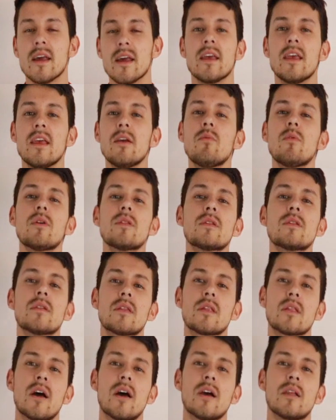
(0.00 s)
He wasn't
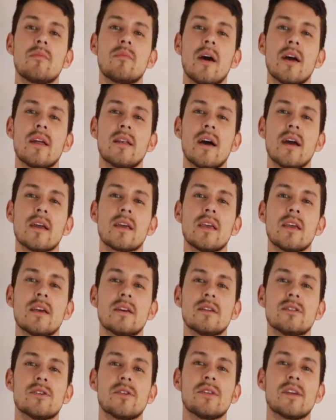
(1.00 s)
signed by Nike
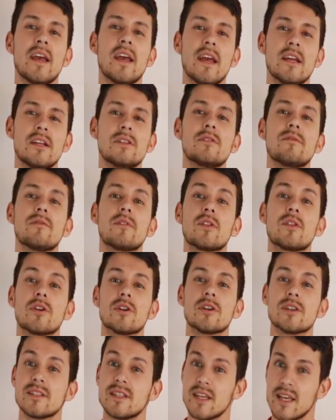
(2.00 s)
until the age of
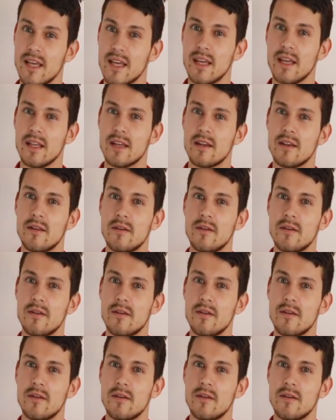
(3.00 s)
13.